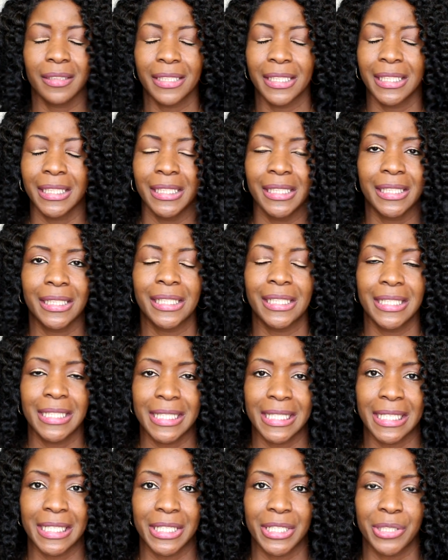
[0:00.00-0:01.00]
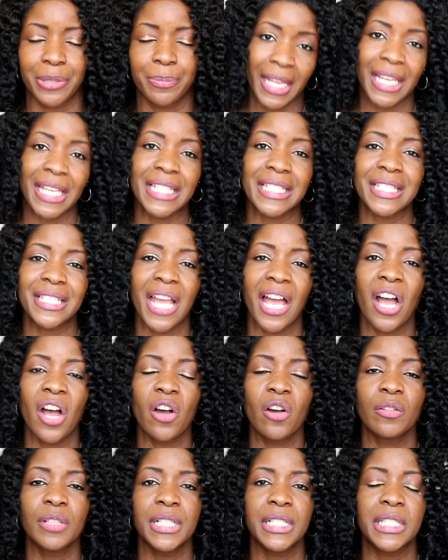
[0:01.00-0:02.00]
key tip is not
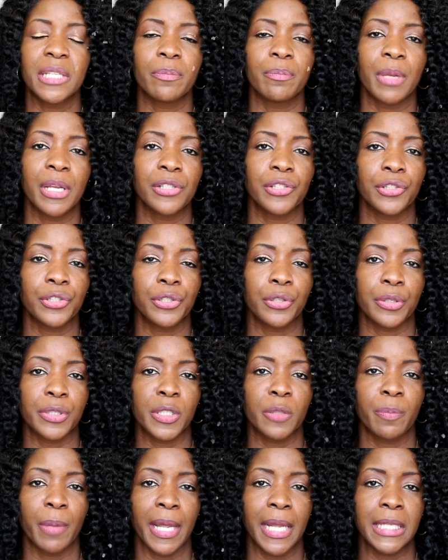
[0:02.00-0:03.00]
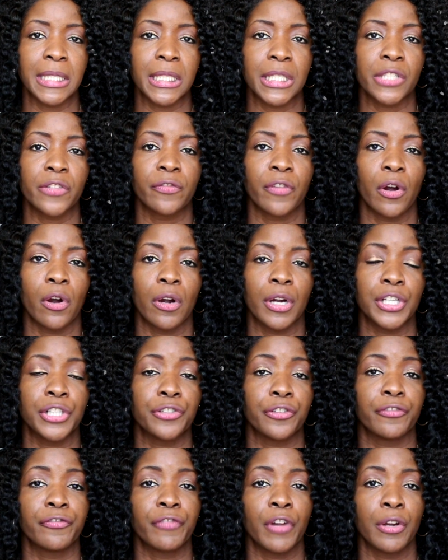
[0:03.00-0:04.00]
only to measure your space as far
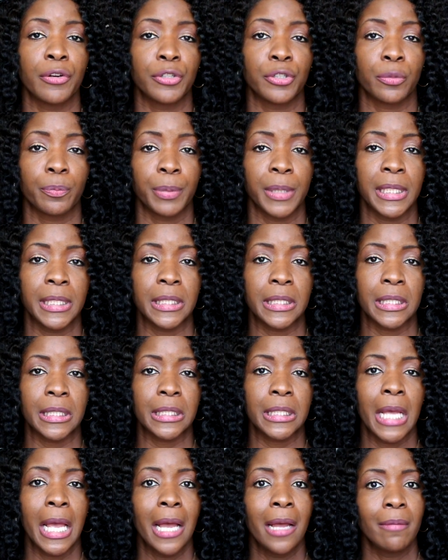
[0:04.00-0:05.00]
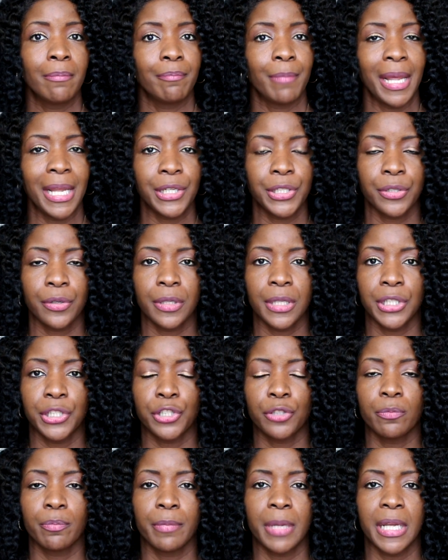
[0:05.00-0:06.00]
as your furniture pieces. Make sure that you